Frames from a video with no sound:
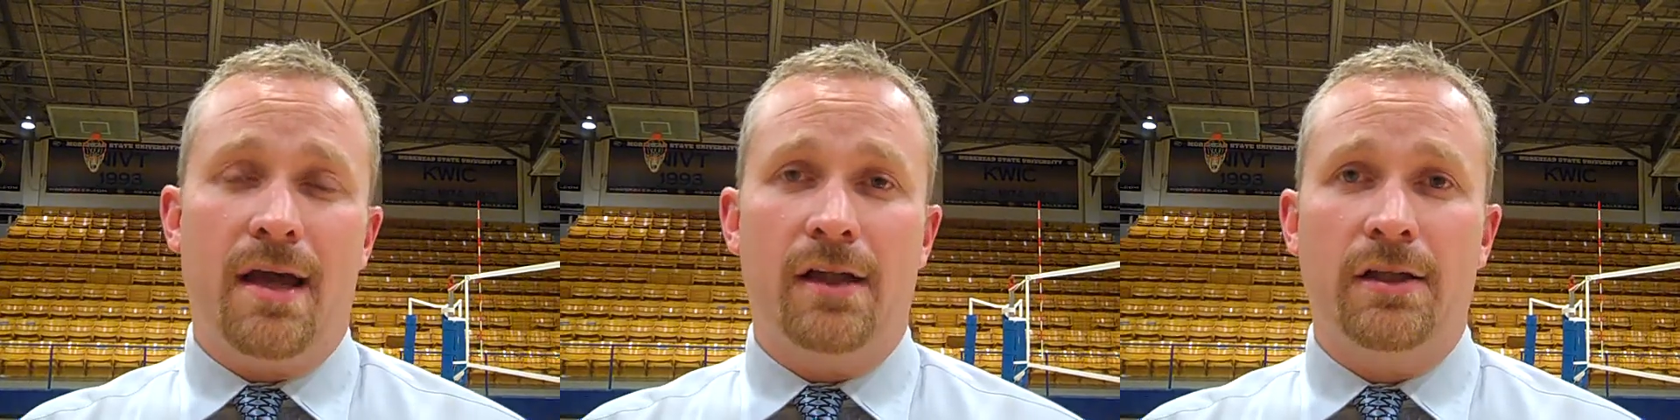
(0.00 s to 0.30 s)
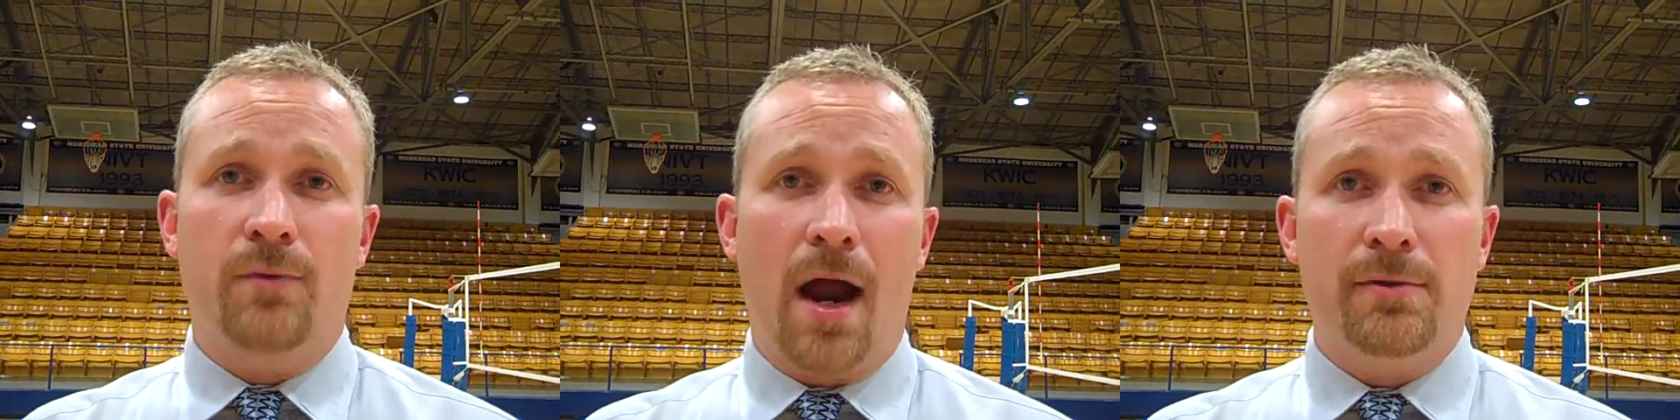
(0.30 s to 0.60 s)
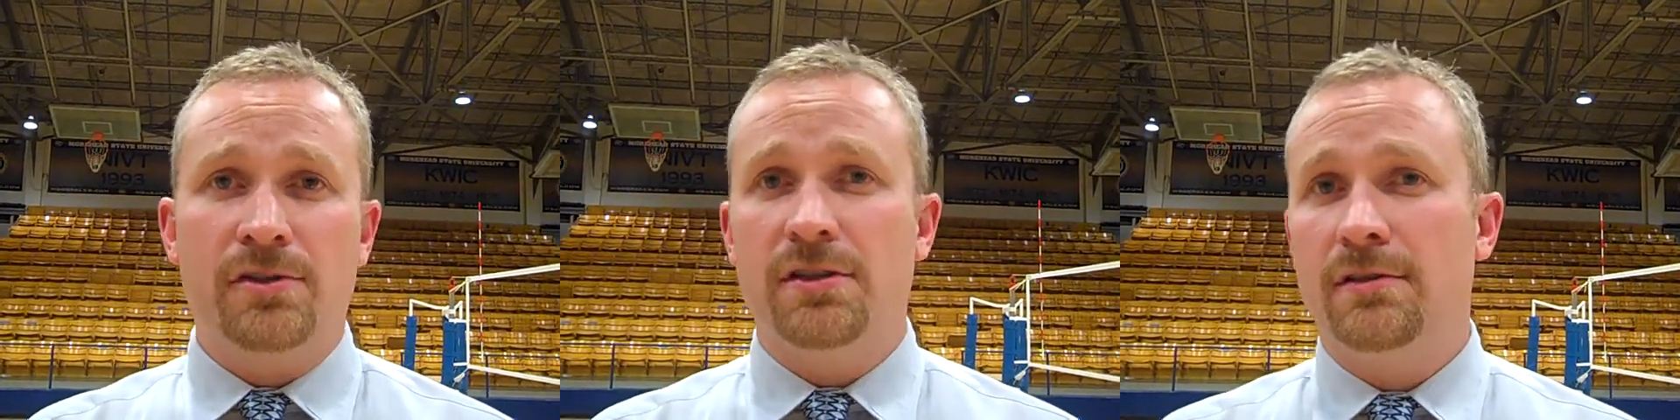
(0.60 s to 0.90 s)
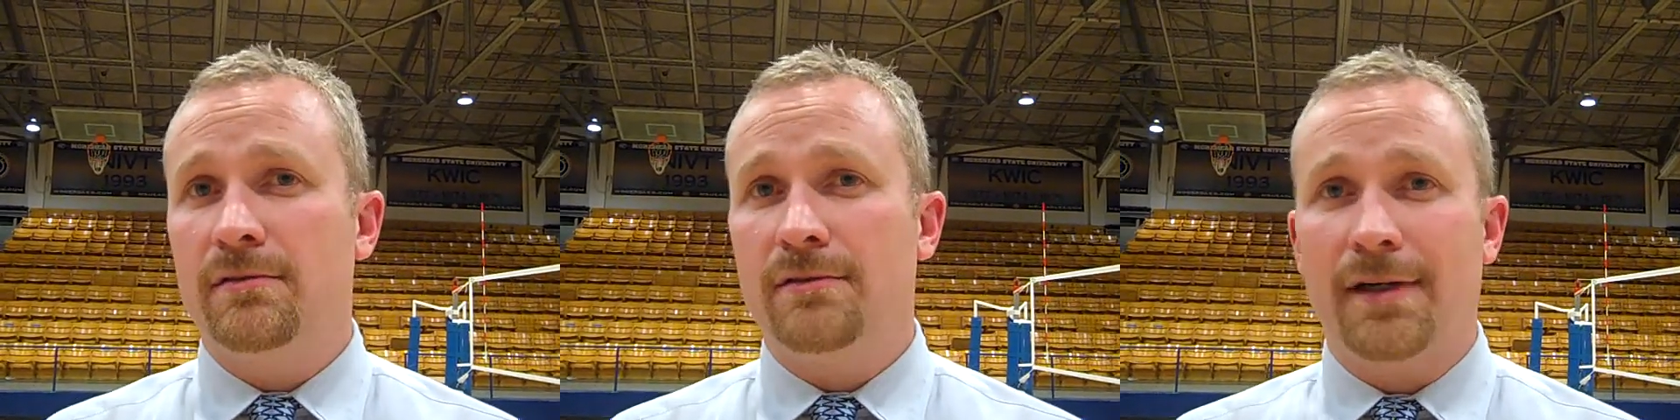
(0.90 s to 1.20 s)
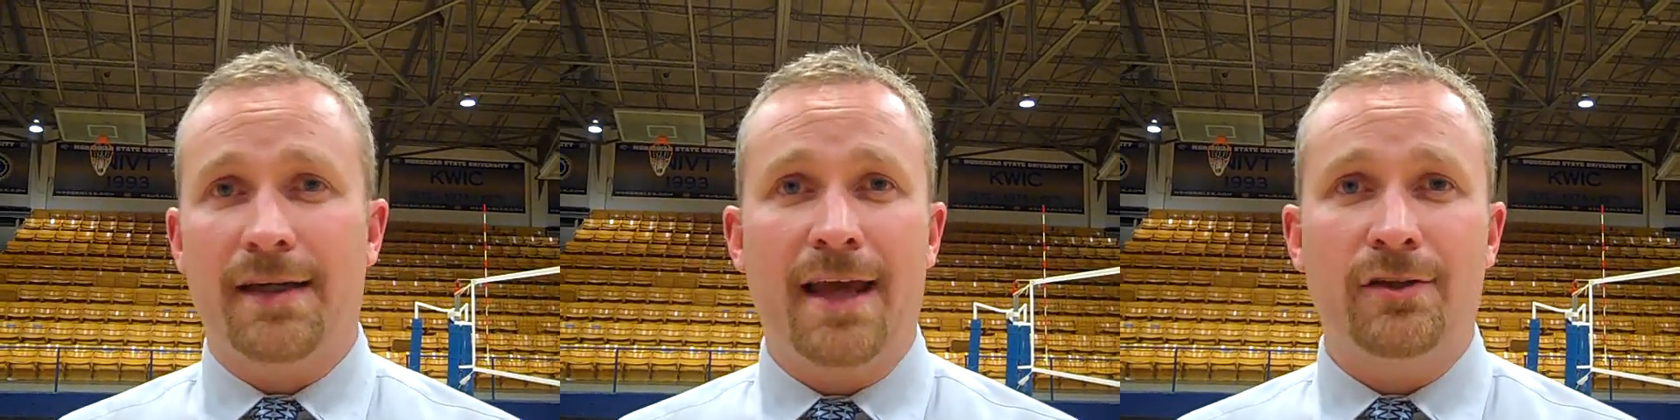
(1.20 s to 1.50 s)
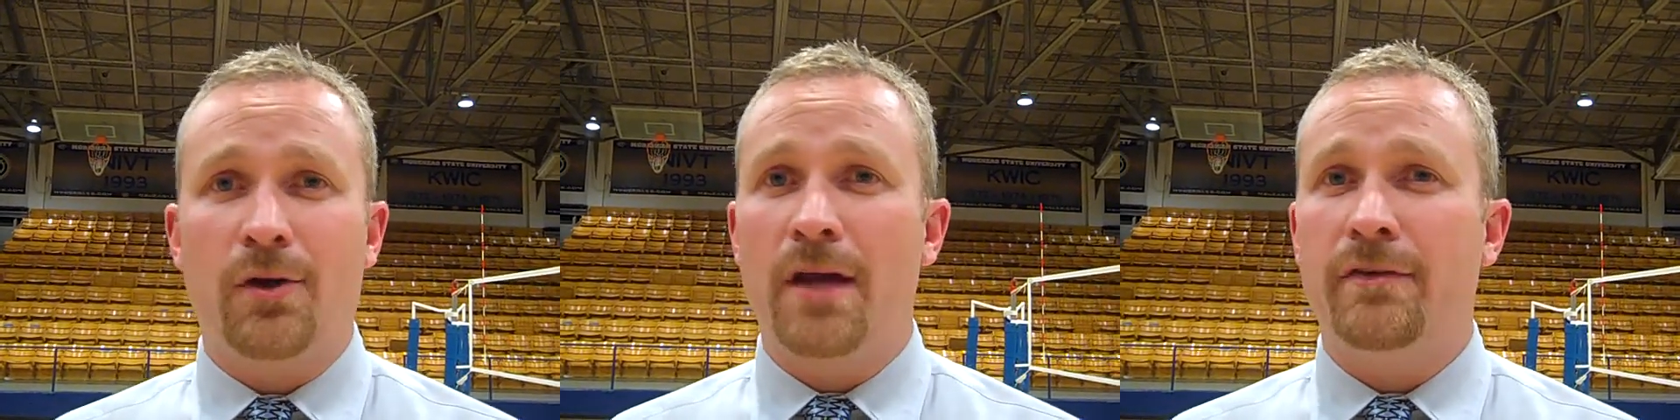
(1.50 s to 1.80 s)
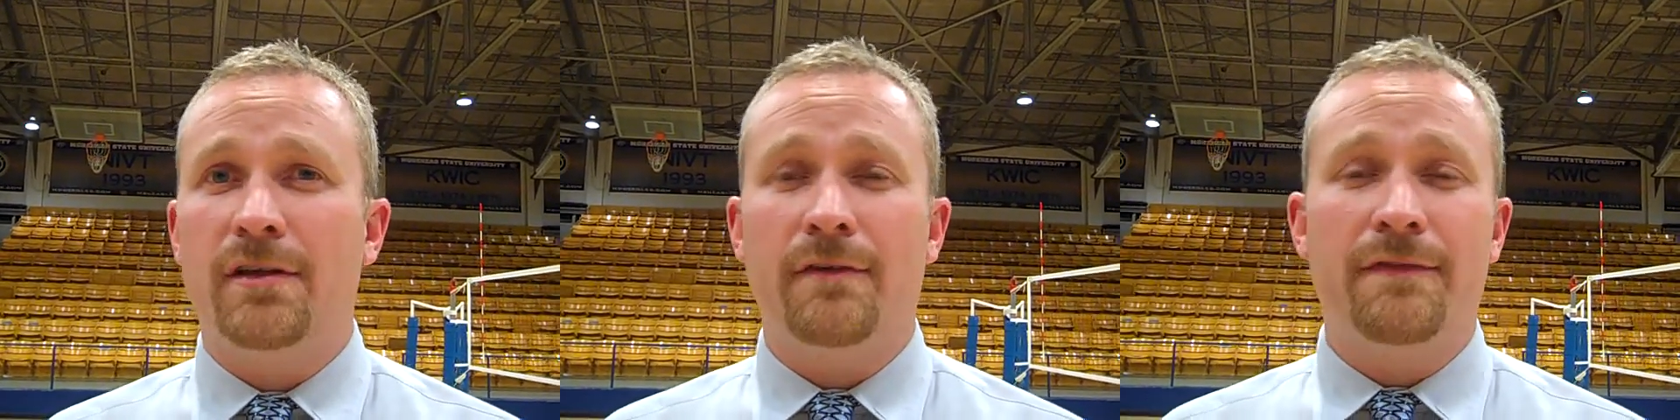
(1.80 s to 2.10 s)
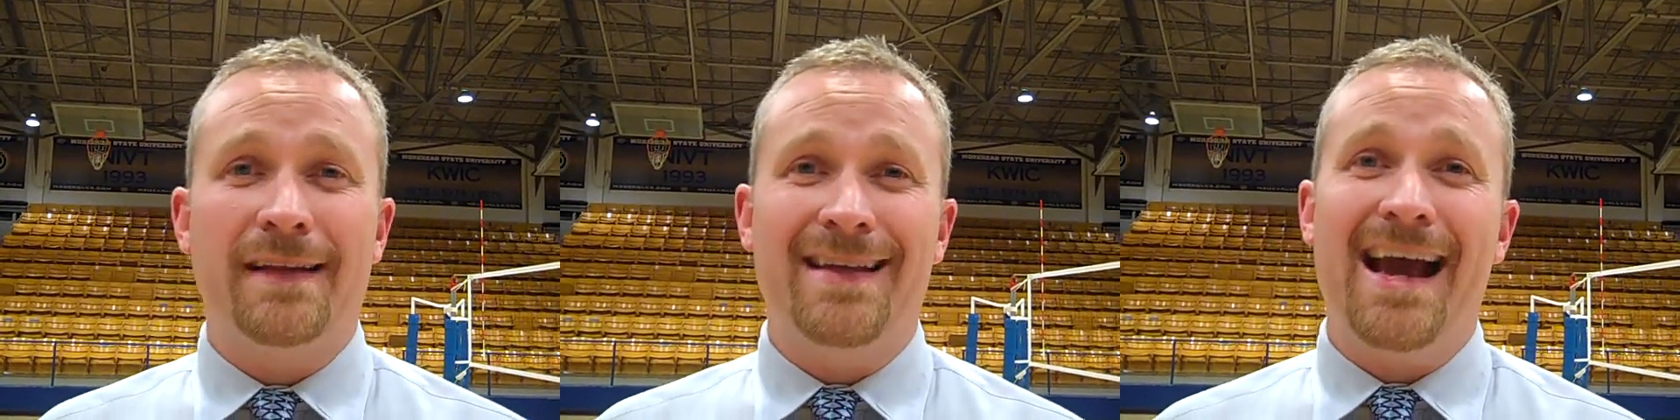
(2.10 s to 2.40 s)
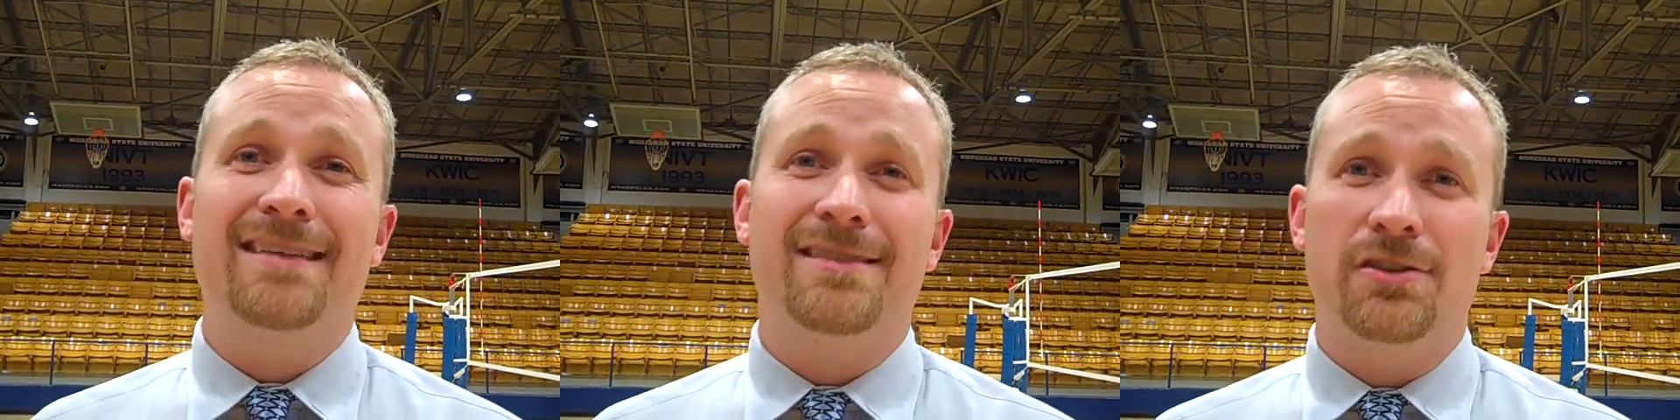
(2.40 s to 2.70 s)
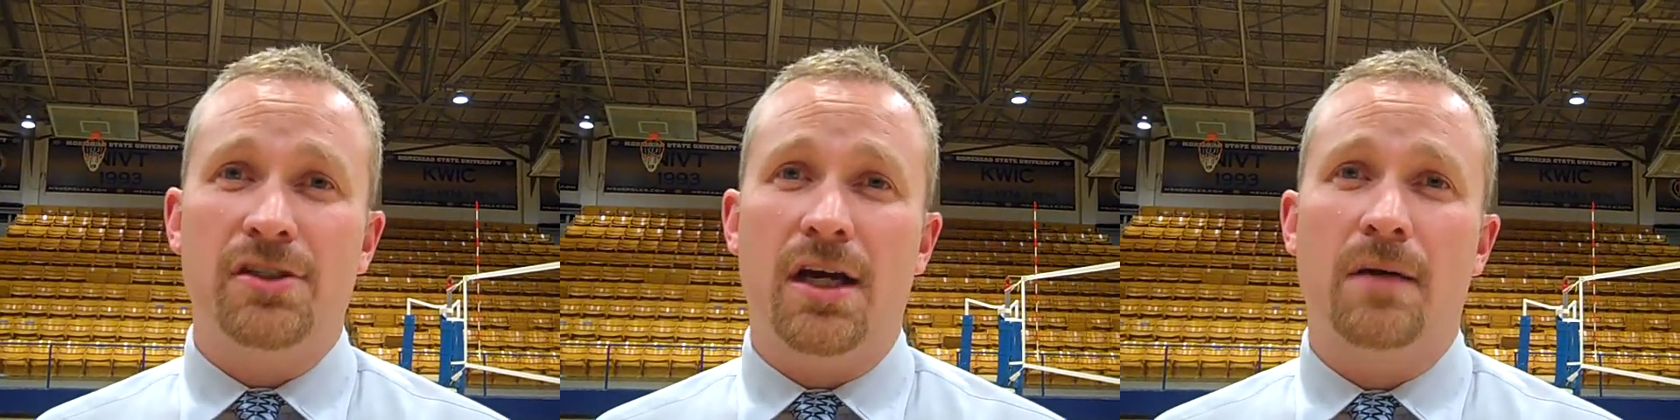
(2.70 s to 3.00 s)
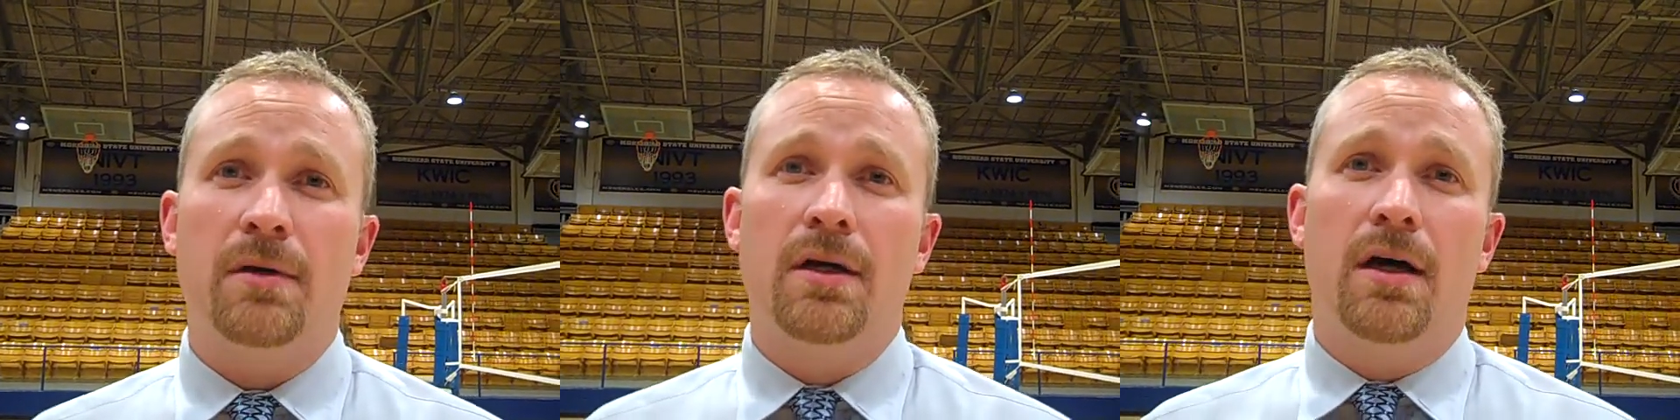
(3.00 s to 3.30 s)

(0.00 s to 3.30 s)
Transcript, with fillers: Ellie Robertson, uh, Caitlin Craven did a fantastic job